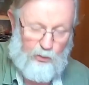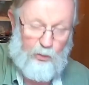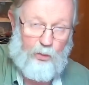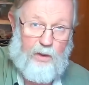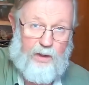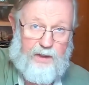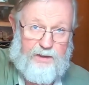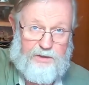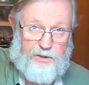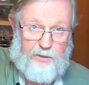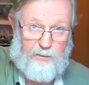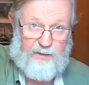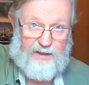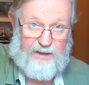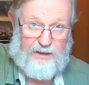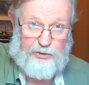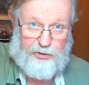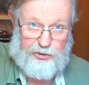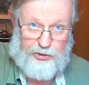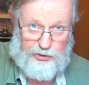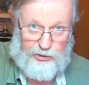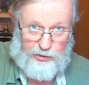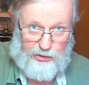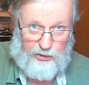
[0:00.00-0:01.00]
want to make
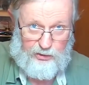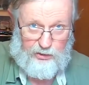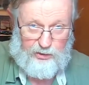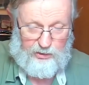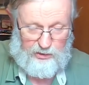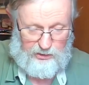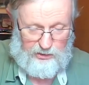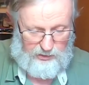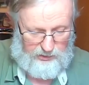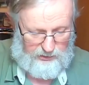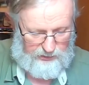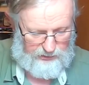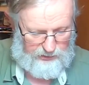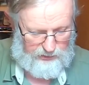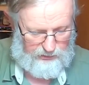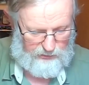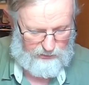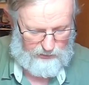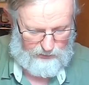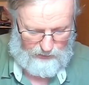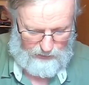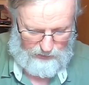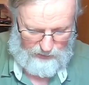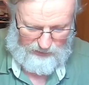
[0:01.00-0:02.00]
sure
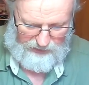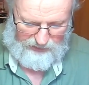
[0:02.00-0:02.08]
you